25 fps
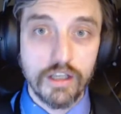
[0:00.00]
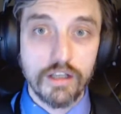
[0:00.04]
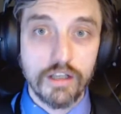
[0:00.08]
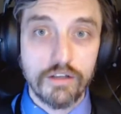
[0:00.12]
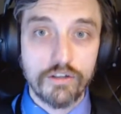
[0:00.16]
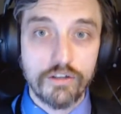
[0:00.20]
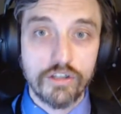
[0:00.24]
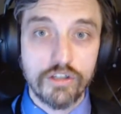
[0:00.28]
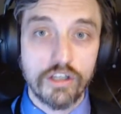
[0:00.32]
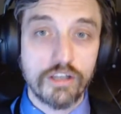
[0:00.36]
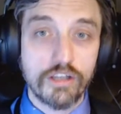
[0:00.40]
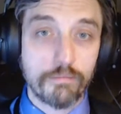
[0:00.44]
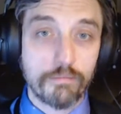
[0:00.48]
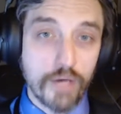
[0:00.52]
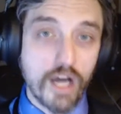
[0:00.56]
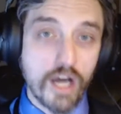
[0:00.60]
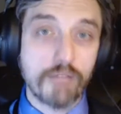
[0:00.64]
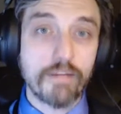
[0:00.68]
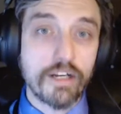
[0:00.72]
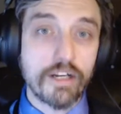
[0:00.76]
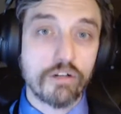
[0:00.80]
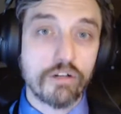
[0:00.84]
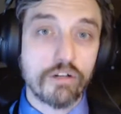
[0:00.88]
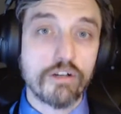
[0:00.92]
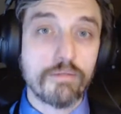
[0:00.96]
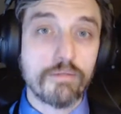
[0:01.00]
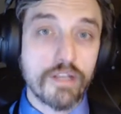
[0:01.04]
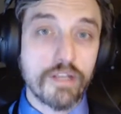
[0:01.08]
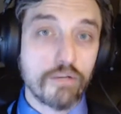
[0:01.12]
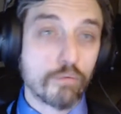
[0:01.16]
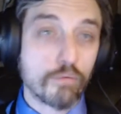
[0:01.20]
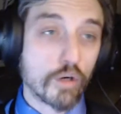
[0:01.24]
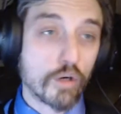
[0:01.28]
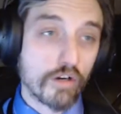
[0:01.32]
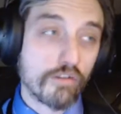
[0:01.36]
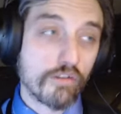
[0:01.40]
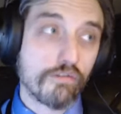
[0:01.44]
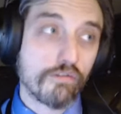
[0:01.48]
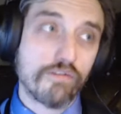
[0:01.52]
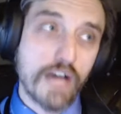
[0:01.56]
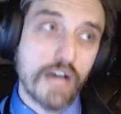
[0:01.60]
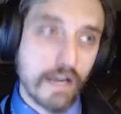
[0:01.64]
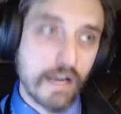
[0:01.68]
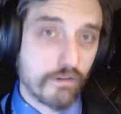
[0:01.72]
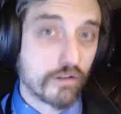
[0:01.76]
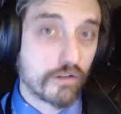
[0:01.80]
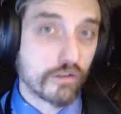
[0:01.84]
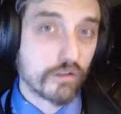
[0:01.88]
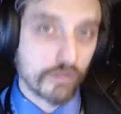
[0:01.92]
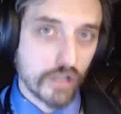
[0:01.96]
So the bond might only be worth
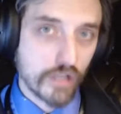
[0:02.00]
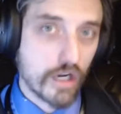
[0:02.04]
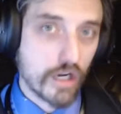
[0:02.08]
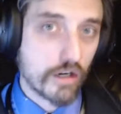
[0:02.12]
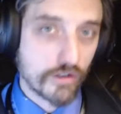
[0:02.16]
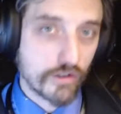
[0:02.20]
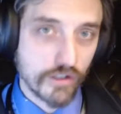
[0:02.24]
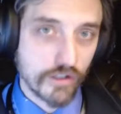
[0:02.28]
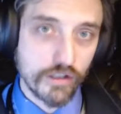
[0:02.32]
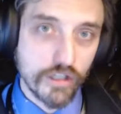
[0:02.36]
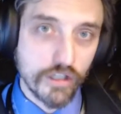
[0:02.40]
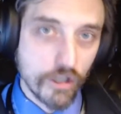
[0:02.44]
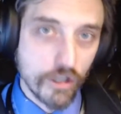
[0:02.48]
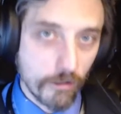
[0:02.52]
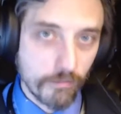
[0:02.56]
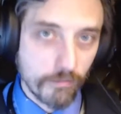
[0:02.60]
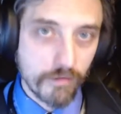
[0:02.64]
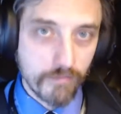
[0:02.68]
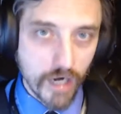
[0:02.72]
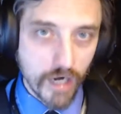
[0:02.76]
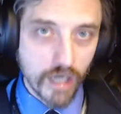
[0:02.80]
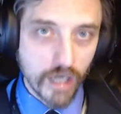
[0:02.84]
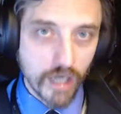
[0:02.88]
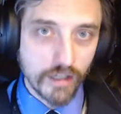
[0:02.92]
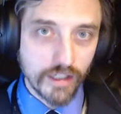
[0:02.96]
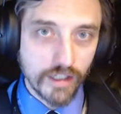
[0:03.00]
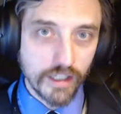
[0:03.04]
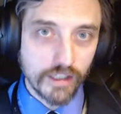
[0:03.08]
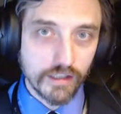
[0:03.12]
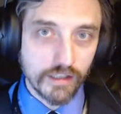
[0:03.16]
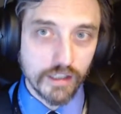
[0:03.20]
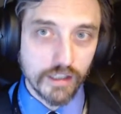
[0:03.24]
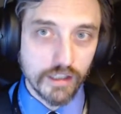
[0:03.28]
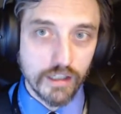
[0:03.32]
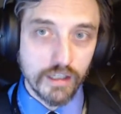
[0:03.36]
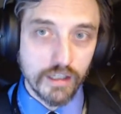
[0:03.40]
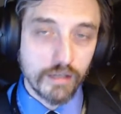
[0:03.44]
$500 on the open market,